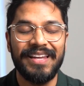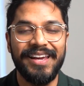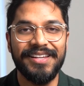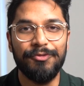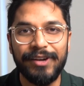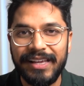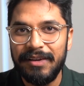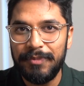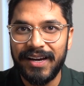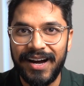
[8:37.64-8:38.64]
it
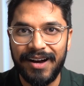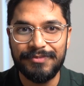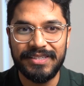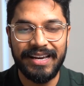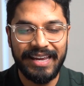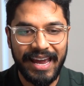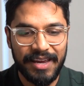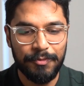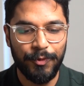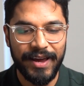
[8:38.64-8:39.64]
really becomes a
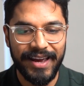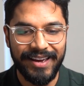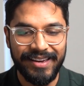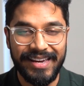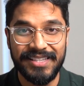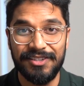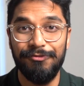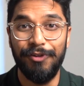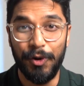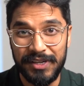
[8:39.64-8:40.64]
game where it's a
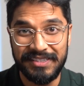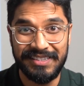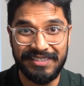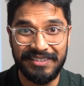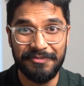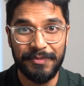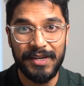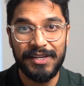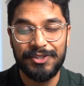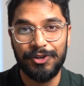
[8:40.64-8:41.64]
voting system.
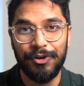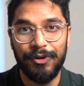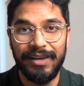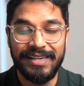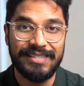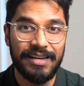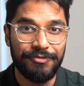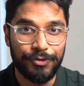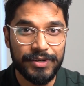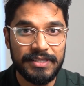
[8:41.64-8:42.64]
So let's say,
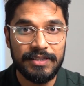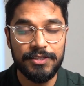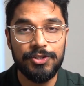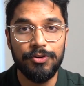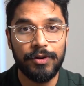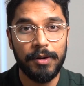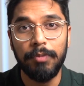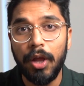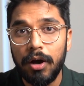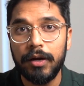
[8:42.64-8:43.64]
for instance, you're in a
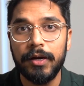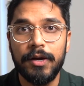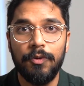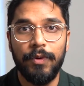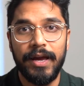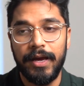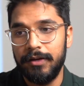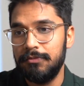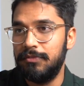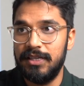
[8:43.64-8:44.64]
block
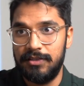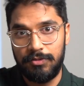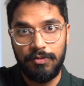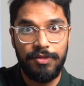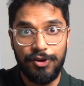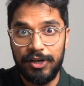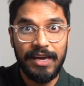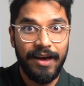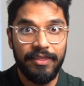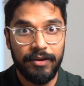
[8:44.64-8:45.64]
where there's
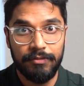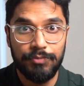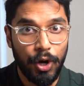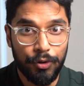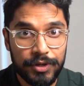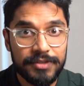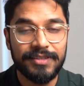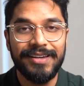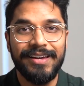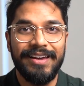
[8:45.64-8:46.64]
30 other
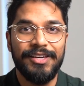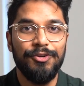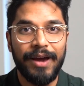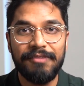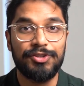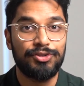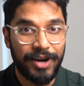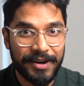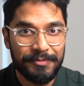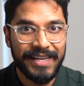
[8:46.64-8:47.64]
owners. You have a
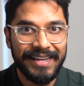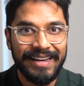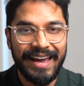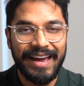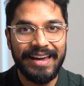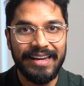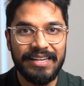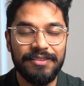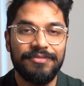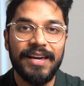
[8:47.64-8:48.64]
strata meeting, and
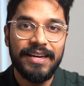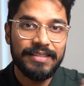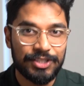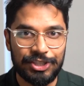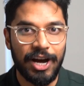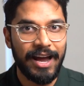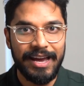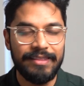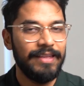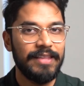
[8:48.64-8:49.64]
if they
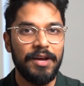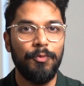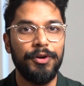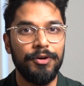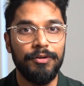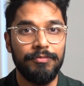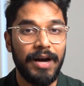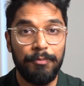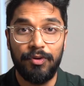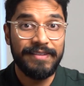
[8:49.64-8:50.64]
decide that they want to
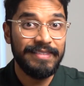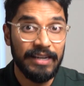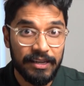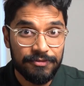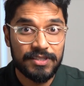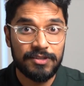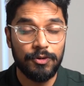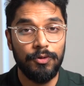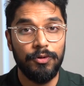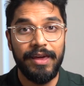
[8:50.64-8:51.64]
upgrade the lifts
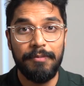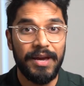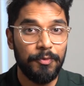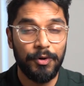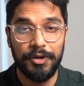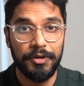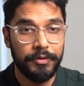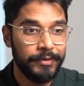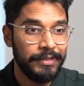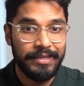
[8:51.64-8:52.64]
or they may want
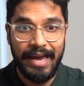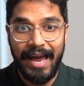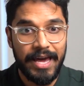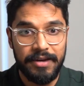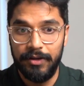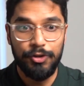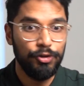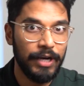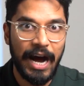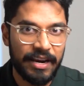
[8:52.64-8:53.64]
to add a
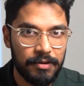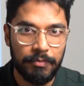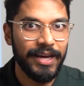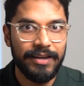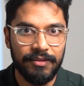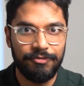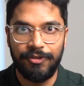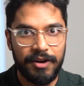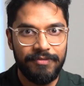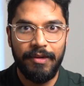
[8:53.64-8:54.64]
new garden bed in the
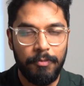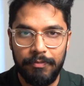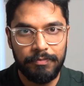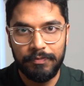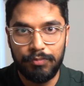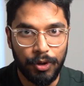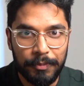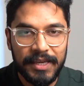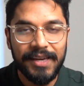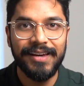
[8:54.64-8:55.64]
front of the
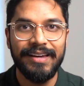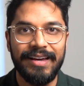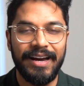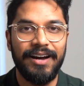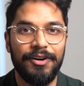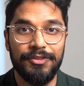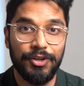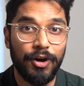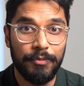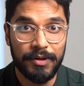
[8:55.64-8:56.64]
property, on the
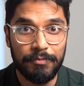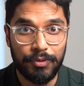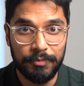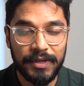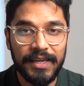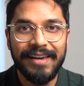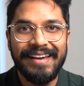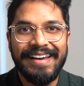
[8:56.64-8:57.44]
common property,